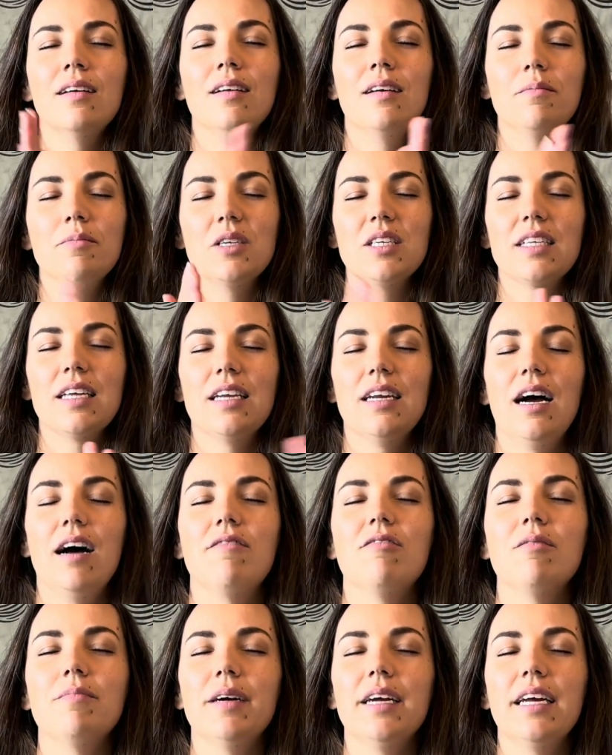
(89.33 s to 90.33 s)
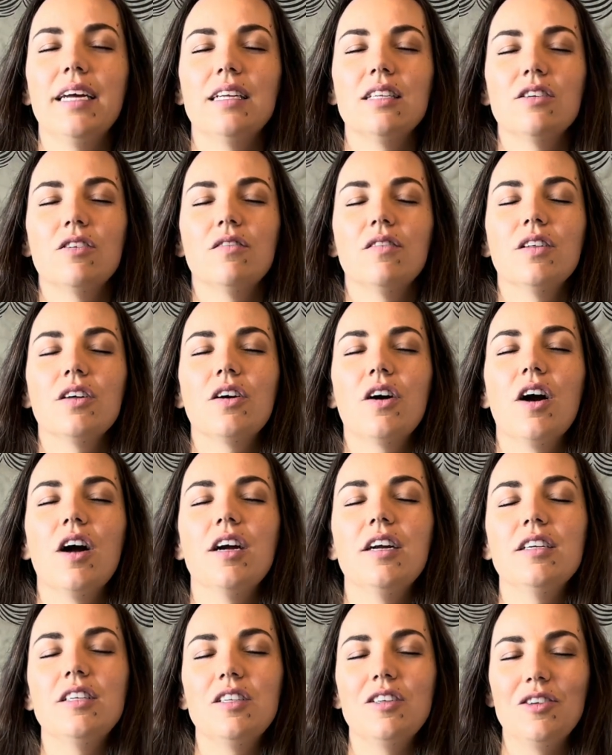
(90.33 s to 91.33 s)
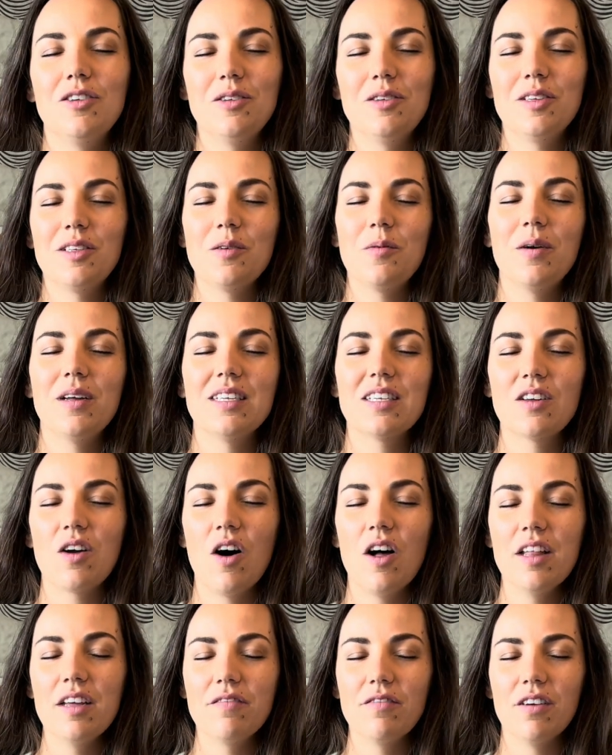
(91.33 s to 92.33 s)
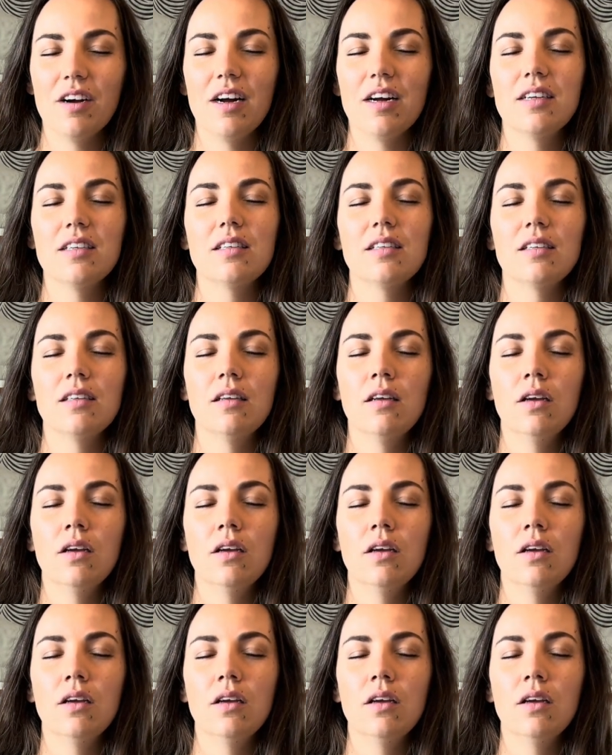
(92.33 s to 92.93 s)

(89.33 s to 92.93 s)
Just going to hover my hands over the cards, choose the ones calling for us.